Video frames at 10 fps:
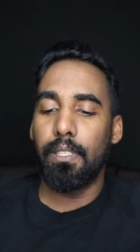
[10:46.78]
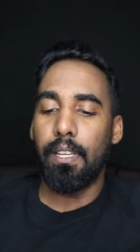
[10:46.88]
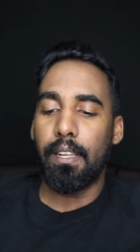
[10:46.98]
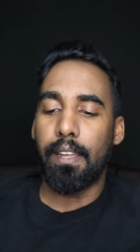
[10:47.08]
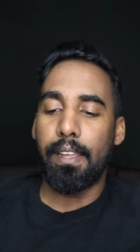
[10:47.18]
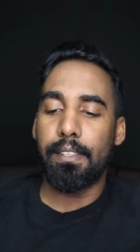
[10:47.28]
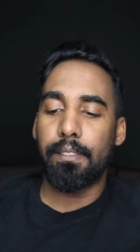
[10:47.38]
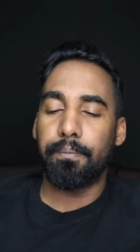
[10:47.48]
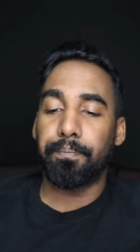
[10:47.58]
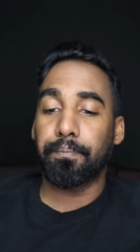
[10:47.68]
Yeah,
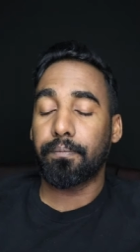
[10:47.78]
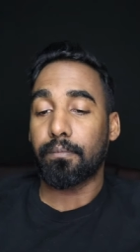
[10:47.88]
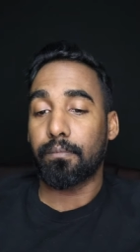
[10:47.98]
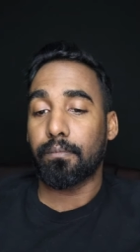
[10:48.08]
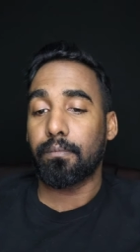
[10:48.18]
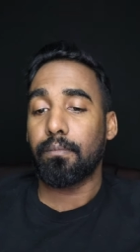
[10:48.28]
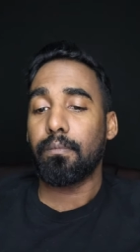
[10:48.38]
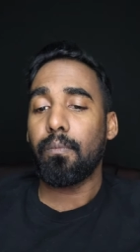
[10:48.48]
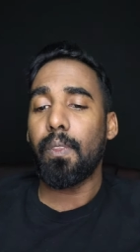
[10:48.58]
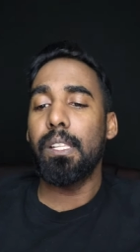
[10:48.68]
guys.
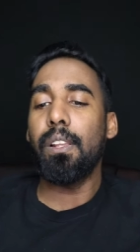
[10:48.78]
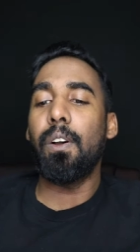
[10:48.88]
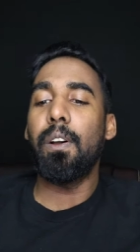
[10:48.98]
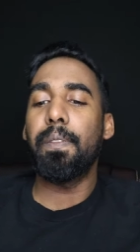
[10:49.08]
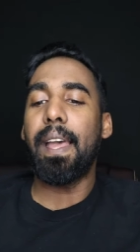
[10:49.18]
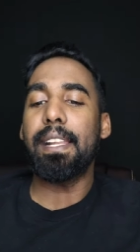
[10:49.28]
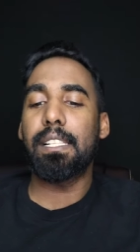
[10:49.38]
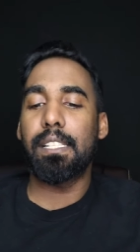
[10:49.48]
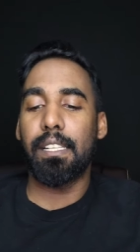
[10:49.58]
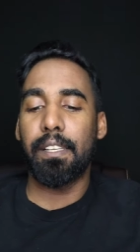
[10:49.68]
So
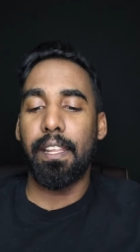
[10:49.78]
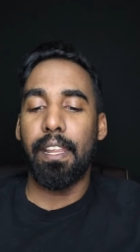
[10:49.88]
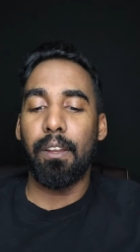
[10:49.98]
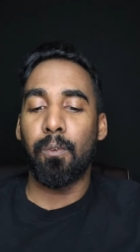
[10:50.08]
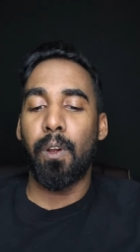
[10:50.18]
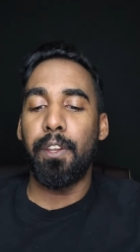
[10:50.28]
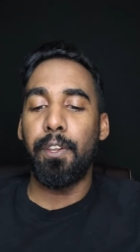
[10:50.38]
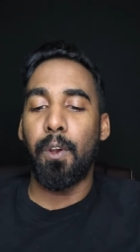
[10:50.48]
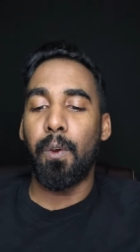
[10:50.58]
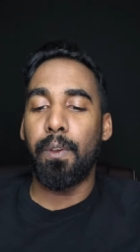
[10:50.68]
that's the
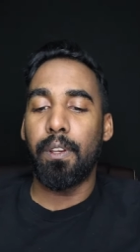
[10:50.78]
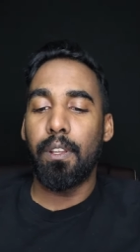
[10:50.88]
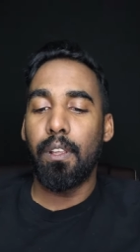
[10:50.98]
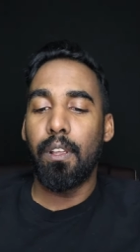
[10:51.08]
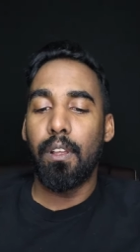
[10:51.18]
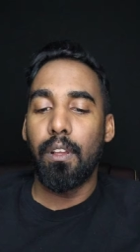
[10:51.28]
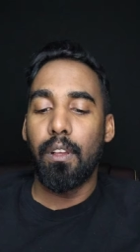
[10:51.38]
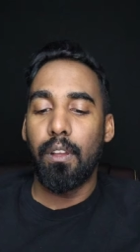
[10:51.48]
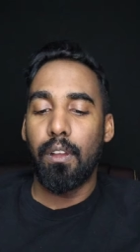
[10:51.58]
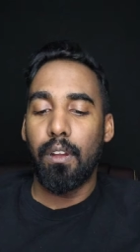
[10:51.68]
rundown
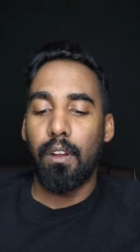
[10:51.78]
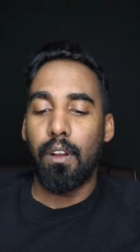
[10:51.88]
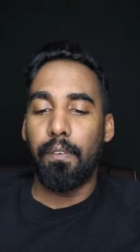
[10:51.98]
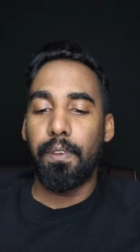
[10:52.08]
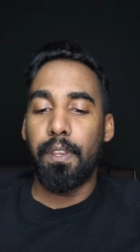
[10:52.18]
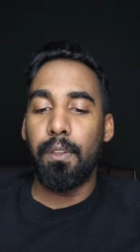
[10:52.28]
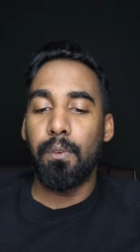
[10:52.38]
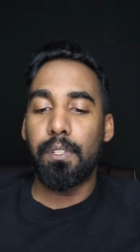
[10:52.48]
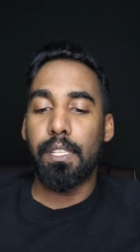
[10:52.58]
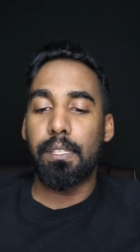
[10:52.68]
of the
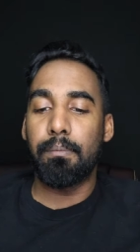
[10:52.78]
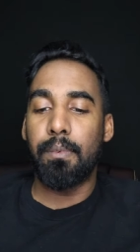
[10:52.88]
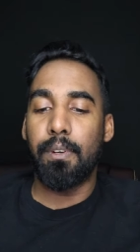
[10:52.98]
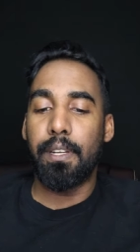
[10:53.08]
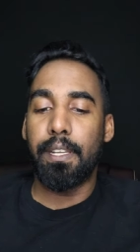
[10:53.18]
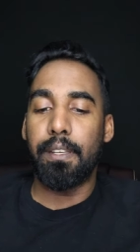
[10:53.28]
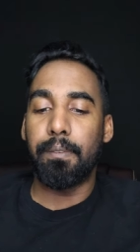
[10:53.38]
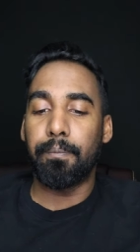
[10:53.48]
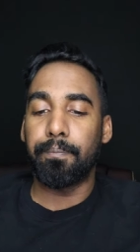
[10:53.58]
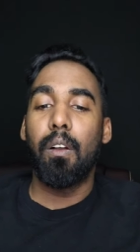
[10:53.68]
news this
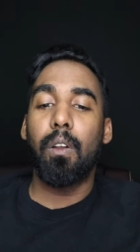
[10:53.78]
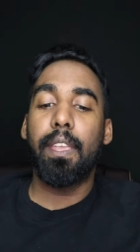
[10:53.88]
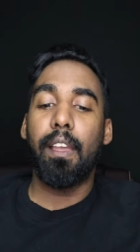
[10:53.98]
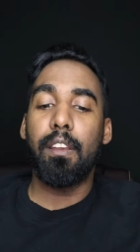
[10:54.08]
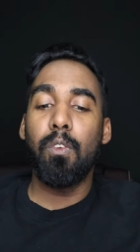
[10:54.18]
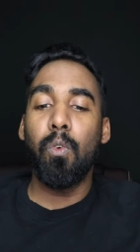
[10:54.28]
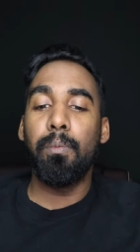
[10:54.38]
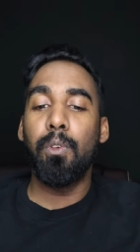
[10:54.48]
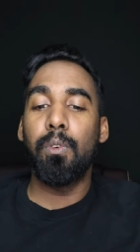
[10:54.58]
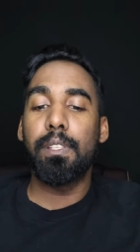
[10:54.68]
morning. Okay, on Loop
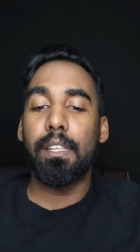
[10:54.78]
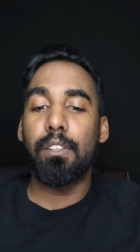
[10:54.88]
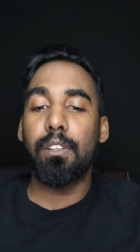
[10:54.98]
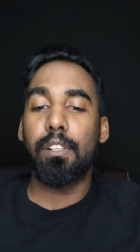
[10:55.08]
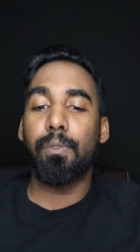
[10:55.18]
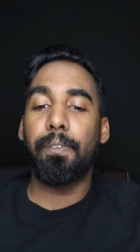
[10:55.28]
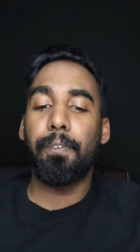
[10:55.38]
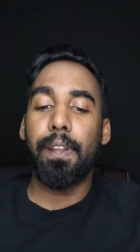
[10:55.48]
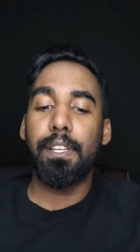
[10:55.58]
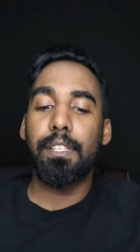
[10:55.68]
News, it just
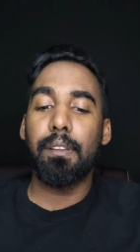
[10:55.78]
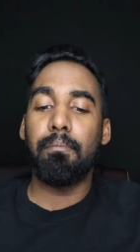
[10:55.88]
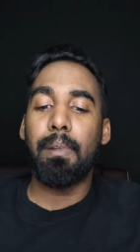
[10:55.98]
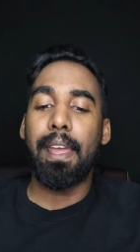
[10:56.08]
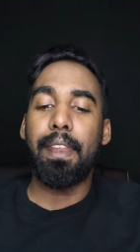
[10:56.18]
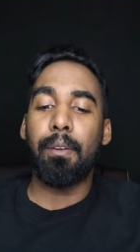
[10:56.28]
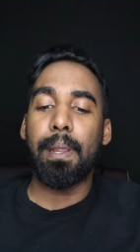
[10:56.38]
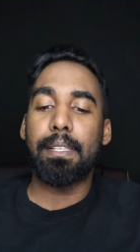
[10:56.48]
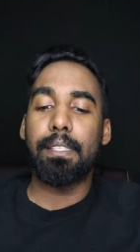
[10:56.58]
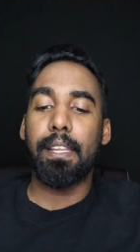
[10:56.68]
refreshed. Man
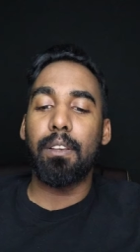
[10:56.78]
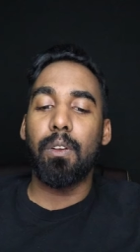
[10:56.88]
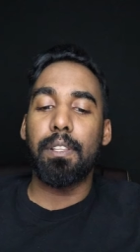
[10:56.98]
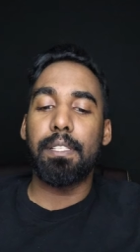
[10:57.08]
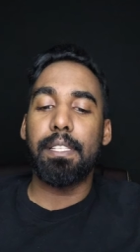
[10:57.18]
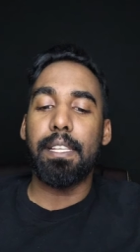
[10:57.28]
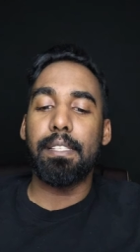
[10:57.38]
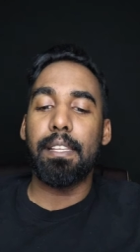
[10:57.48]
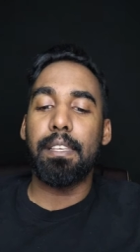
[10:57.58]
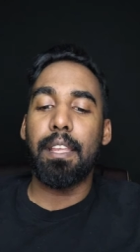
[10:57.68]
arrested, gun
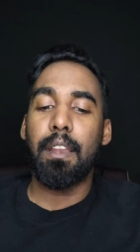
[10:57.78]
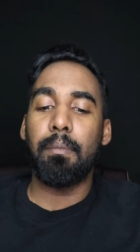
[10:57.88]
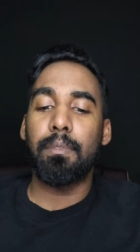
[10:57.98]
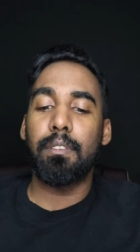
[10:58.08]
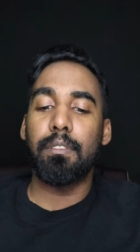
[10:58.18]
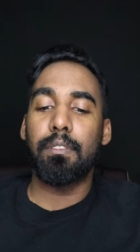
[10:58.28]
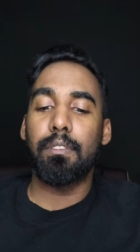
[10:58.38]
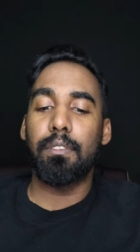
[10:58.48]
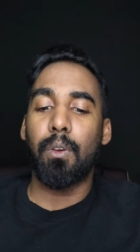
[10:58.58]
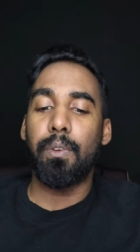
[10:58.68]
seized in Denham
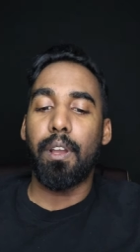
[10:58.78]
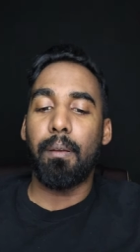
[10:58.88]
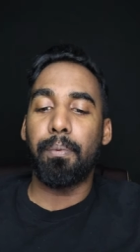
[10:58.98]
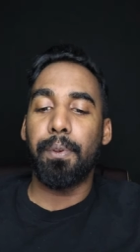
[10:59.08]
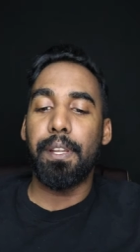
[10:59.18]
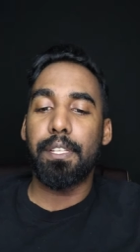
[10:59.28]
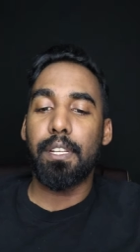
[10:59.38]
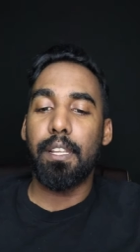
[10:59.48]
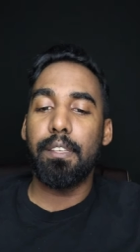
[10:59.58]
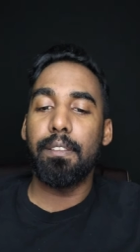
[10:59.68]
town
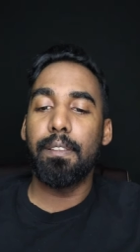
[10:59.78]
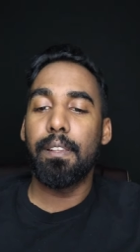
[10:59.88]
operation.